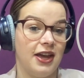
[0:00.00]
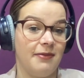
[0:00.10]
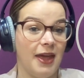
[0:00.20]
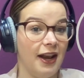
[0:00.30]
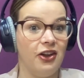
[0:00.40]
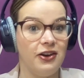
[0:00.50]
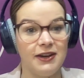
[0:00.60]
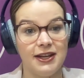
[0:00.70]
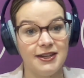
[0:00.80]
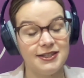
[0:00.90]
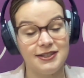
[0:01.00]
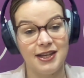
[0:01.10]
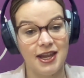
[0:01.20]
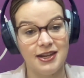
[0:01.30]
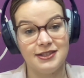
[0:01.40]
And a lot of it
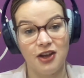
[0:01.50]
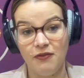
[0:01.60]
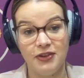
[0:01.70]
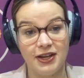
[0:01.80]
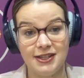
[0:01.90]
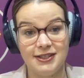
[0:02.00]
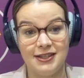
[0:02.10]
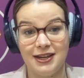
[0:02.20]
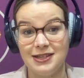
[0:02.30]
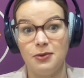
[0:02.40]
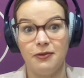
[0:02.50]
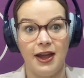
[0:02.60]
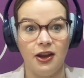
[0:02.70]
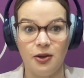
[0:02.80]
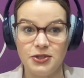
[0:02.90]
is confidence, and it's
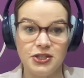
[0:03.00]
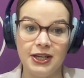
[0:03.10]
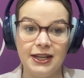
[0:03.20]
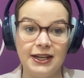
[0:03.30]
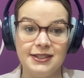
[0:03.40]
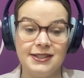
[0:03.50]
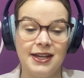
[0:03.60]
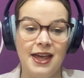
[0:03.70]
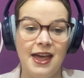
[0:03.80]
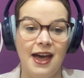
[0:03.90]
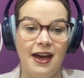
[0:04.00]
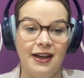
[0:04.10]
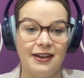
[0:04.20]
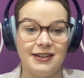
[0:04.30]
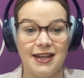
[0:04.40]
providing opportunities.
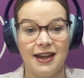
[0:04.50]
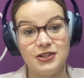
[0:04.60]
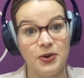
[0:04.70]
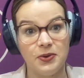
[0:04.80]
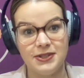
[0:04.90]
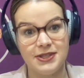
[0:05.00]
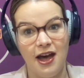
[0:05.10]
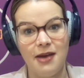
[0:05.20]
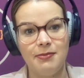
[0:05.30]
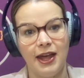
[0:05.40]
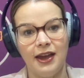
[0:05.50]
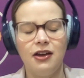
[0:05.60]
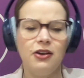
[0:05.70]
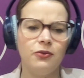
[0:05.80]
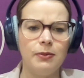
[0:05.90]
Because I get told all the time, like,
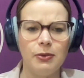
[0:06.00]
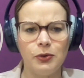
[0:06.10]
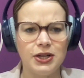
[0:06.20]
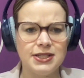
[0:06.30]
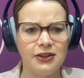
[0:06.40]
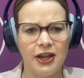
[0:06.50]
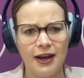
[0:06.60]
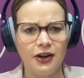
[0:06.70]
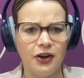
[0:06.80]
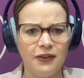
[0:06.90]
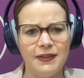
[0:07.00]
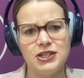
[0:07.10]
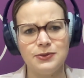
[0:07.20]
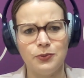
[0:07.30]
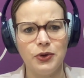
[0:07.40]
oh, if women wanted to learn how to code, they
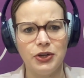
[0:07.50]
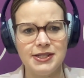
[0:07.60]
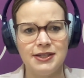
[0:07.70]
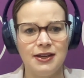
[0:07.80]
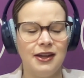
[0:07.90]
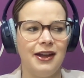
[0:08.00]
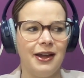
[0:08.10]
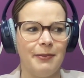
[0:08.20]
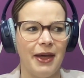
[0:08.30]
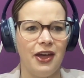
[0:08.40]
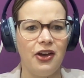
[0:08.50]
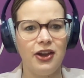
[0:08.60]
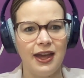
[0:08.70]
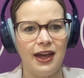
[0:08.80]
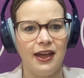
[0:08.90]
just would. I'm like,
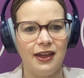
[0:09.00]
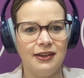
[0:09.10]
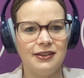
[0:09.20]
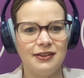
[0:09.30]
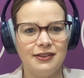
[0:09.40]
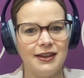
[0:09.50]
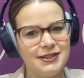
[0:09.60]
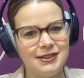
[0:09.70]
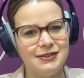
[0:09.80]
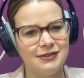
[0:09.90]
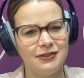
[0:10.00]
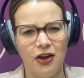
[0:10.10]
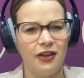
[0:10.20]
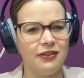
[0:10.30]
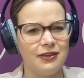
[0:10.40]
okay, that's
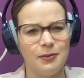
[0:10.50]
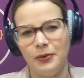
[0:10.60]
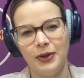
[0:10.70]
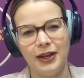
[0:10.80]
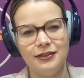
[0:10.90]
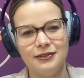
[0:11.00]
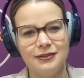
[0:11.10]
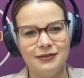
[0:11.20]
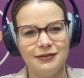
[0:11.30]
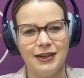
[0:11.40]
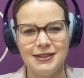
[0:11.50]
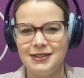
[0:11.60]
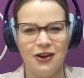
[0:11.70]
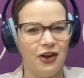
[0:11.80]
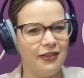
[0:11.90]
not the point. It's
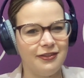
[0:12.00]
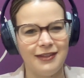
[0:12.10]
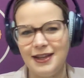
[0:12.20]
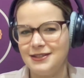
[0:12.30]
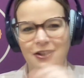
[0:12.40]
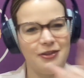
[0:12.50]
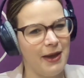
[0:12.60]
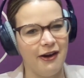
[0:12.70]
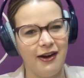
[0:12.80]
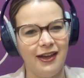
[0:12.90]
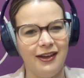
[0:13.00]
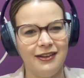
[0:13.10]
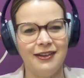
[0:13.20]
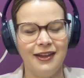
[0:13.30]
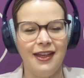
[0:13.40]
not. That's not the barrier.
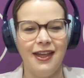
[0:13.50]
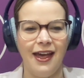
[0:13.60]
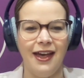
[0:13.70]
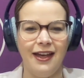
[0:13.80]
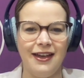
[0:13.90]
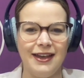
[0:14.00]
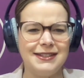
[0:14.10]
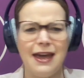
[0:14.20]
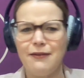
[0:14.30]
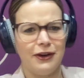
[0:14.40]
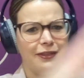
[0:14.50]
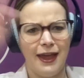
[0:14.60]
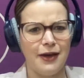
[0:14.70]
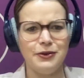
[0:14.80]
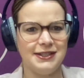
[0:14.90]
It's
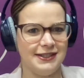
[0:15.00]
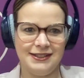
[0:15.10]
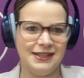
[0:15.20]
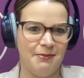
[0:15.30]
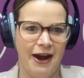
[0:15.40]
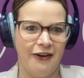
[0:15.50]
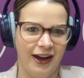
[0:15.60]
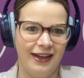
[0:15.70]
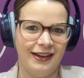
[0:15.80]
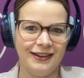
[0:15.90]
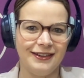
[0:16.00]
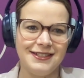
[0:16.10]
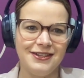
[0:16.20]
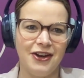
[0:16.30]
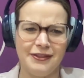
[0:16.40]
everything else that's the barrier.
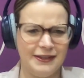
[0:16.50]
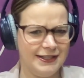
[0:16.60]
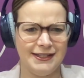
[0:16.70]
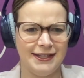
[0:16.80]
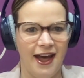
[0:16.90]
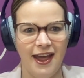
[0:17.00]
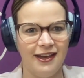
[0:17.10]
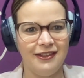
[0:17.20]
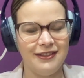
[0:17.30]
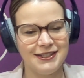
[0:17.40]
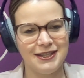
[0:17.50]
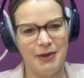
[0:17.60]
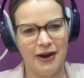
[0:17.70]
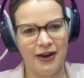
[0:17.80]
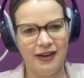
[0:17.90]
It's not the desire that's the
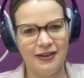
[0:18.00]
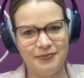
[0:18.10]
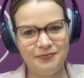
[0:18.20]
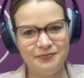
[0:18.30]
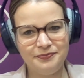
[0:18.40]
barrier.